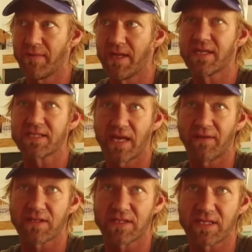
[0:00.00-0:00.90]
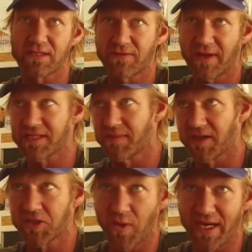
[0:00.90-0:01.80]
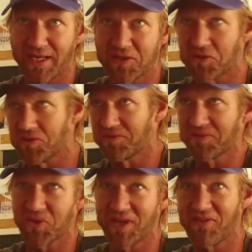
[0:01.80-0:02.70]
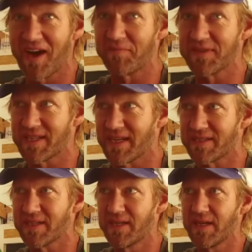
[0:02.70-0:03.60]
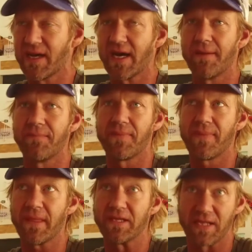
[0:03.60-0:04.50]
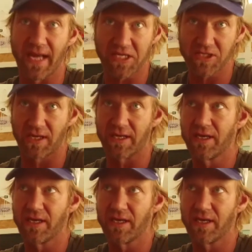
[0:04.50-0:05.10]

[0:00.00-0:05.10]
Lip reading: Save Our Seas funds about 20 to 25% internationally.